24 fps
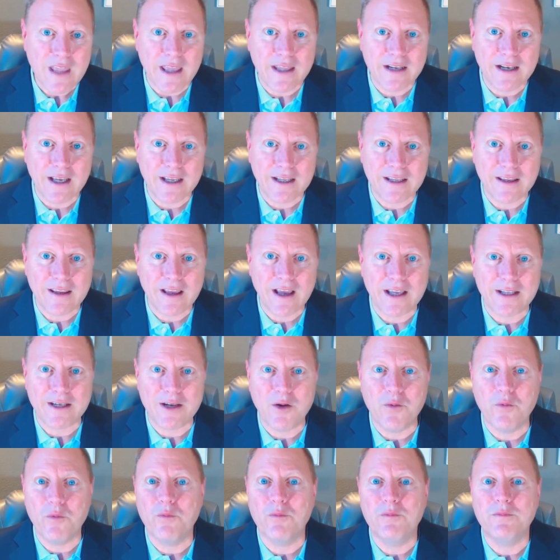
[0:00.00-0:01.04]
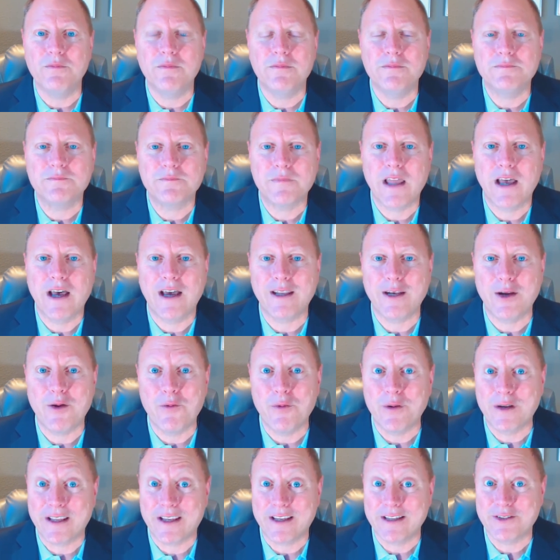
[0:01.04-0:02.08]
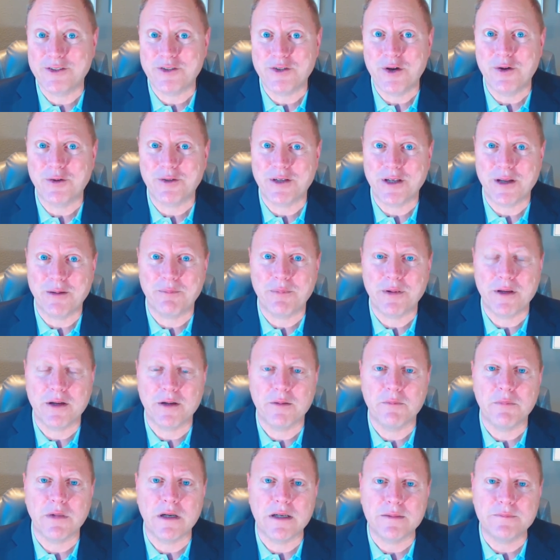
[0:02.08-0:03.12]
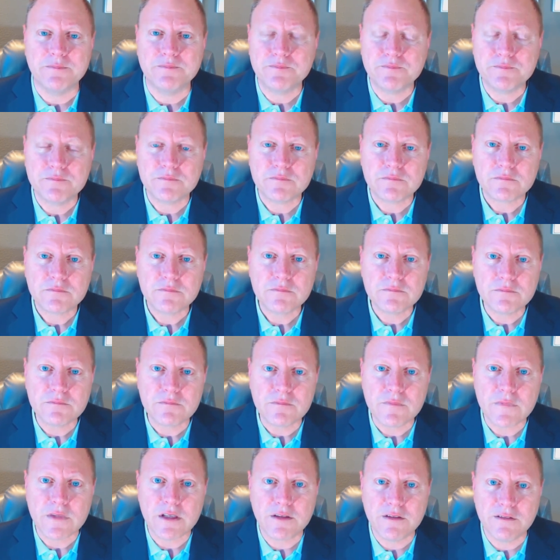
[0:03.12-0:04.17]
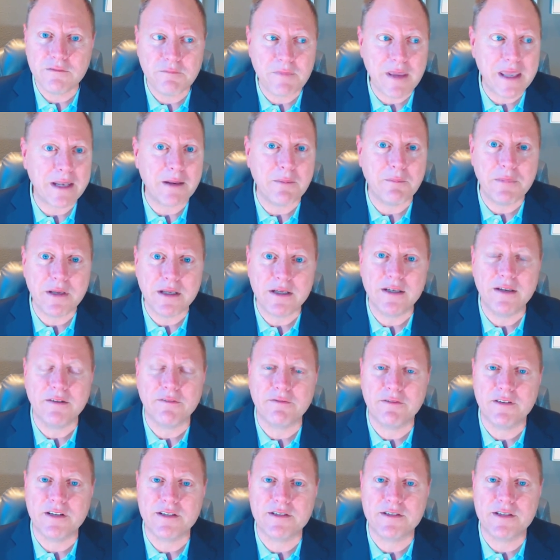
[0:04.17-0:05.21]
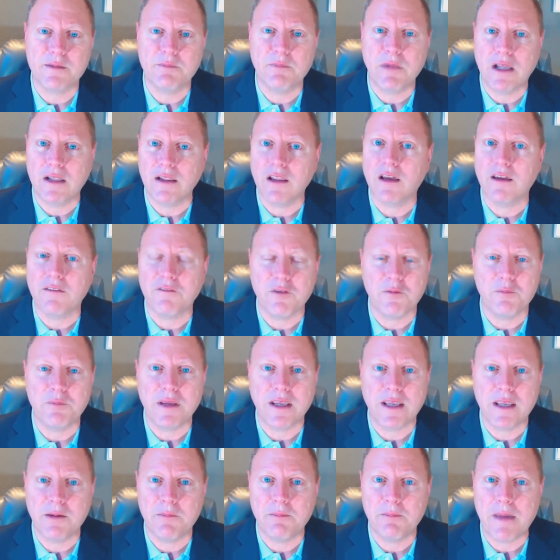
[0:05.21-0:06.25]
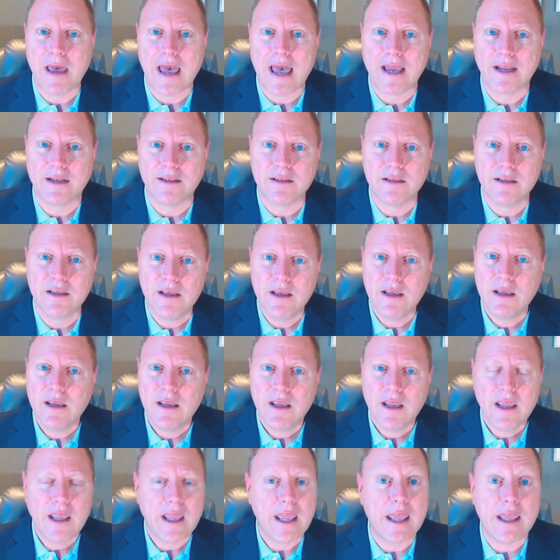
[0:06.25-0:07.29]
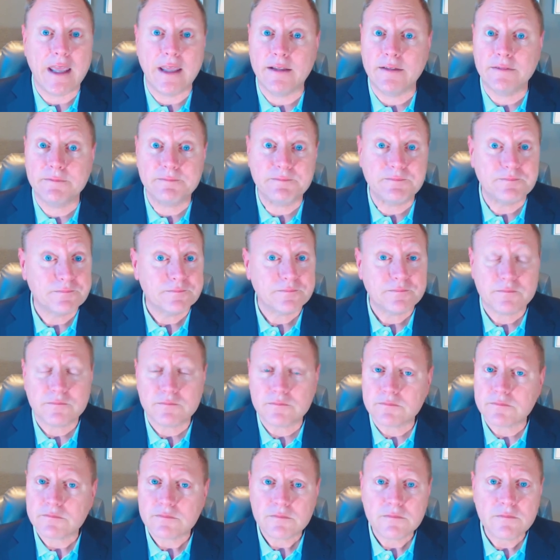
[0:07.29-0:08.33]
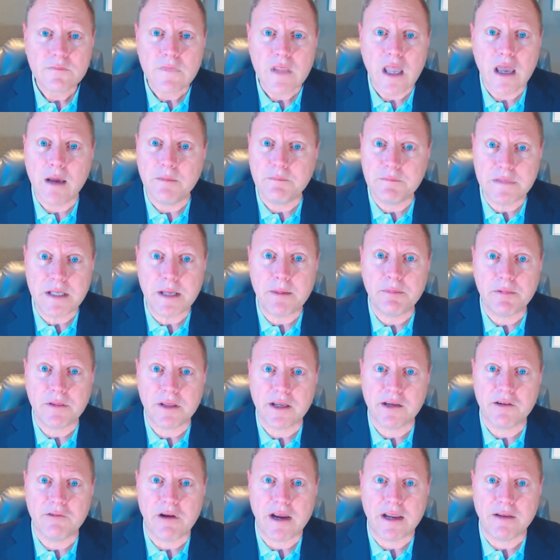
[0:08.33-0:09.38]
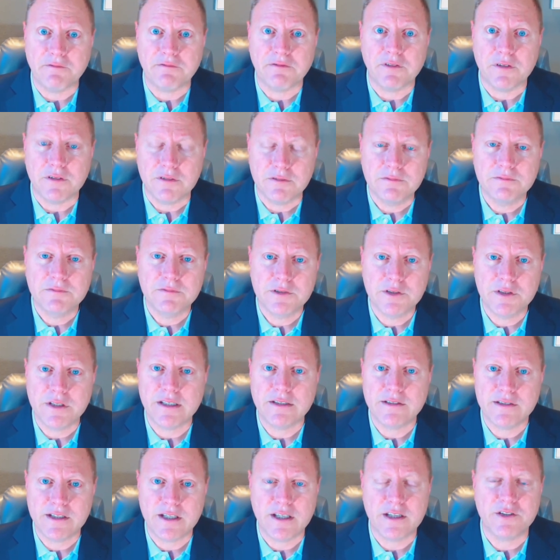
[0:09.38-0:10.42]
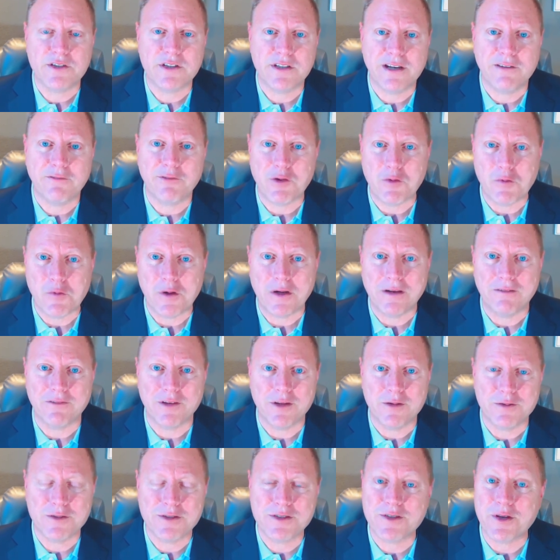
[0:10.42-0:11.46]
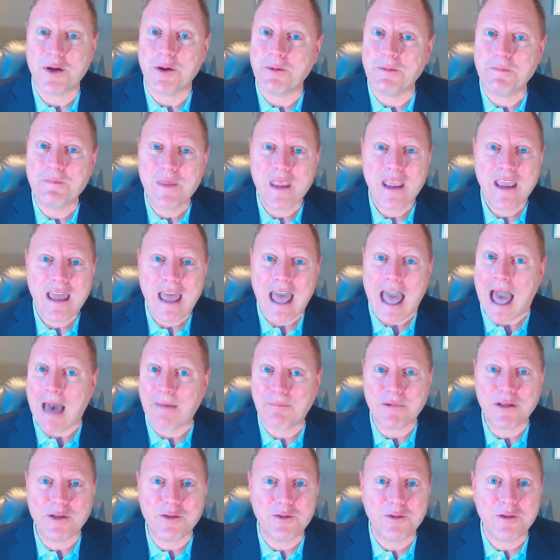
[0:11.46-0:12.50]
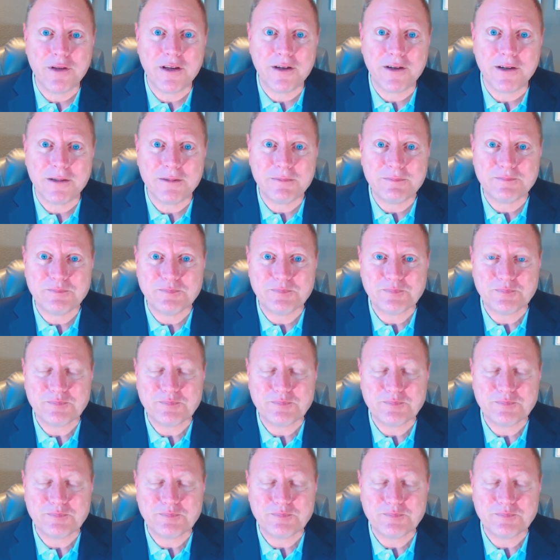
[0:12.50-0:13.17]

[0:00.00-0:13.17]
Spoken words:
and I don't want to get choked up here, but you've made a big difference in my life, a big impact, and I'm deeply grateful to each and every one of you. So Happy New Year.